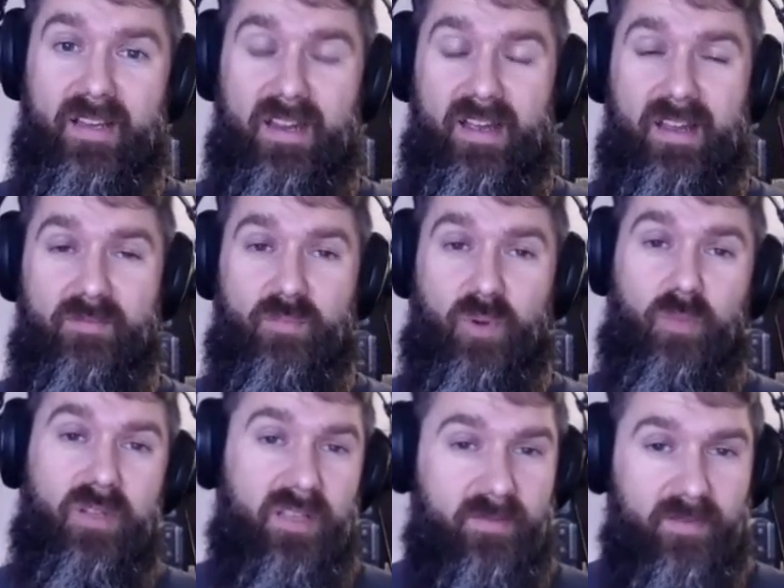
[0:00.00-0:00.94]
and
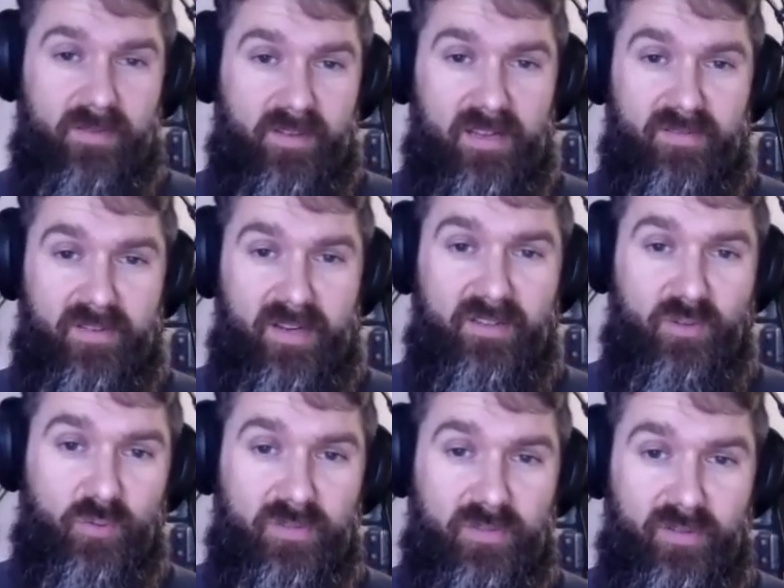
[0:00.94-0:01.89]
probably even
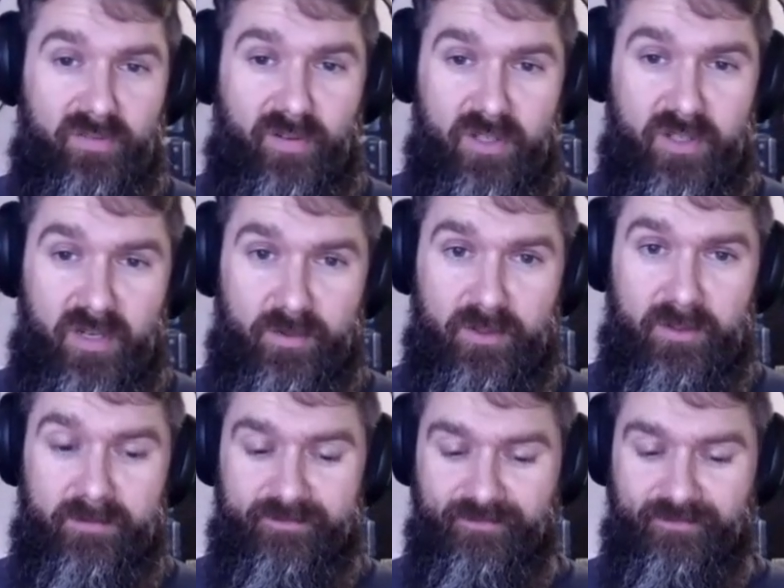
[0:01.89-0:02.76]
into different function apps.